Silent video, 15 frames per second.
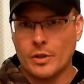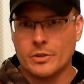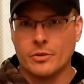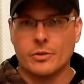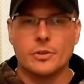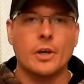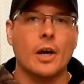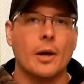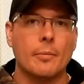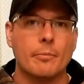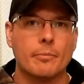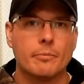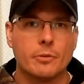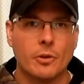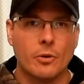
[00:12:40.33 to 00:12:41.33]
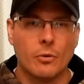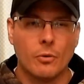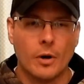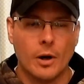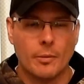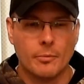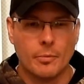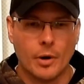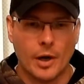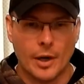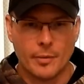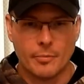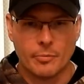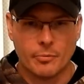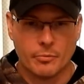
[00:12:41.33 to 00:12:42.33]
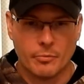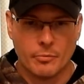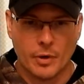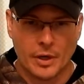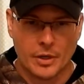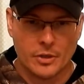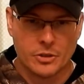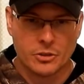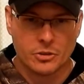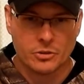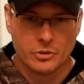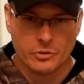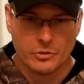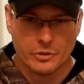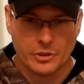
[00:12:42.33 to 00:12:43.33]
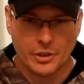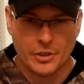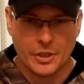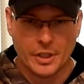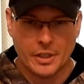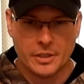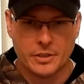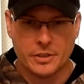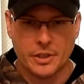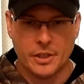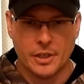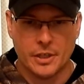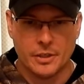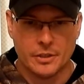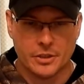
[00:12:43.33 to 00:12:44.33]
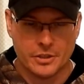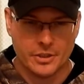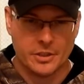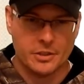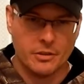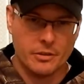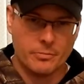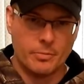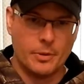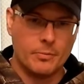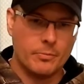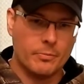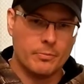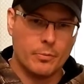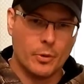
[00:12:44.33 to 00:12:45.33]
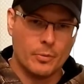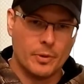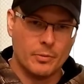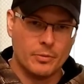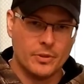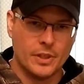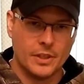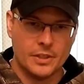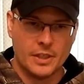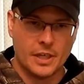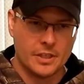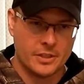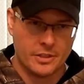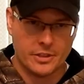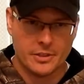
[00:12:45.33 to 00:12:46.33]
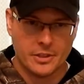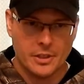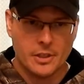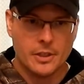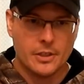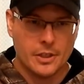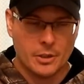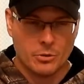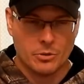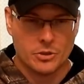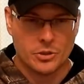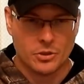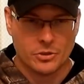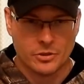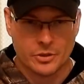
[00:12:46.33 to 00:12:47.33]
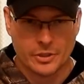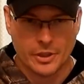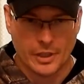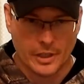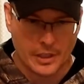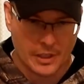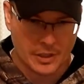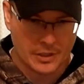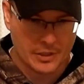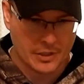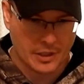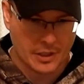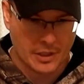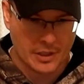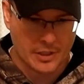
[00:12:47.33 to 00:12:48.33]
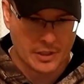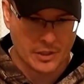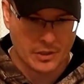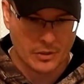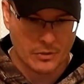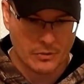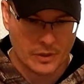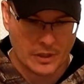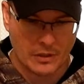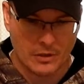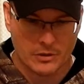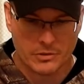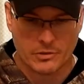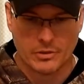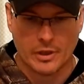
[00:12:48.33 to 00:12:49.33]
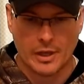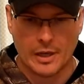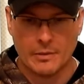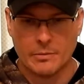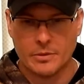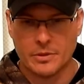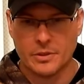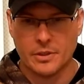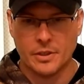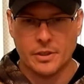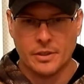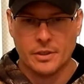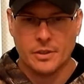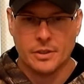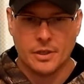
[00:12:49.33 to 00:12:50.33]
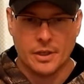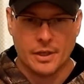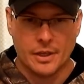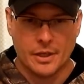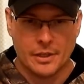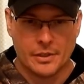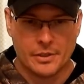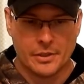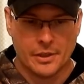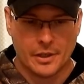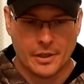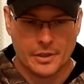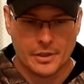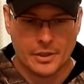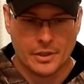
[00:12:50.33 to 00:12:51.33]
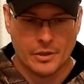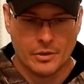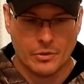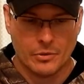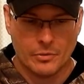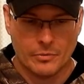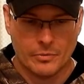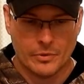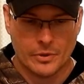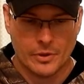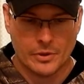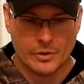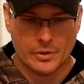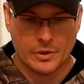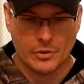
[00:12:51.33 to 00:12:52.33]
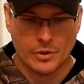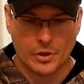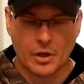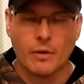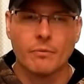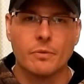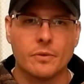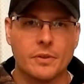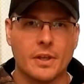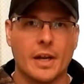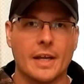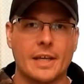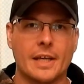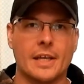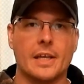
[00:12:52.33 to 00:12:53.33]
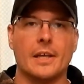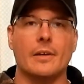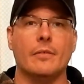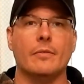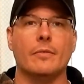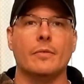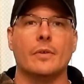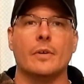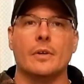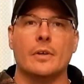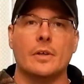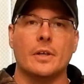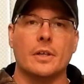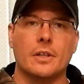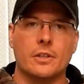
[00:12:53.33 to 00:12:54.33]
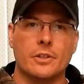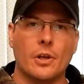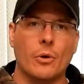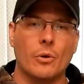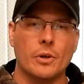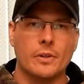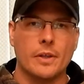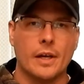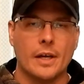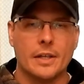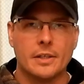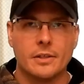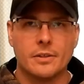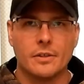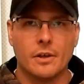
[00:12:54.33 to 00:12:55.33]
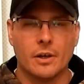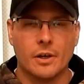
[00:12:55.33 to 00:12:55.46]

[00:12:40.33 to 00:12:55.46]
it's our time. So I go to church on Sundays, and just like those poor people did in Texas, they were in church, and they lost their lives. And the only comfort that I can give is knowing that,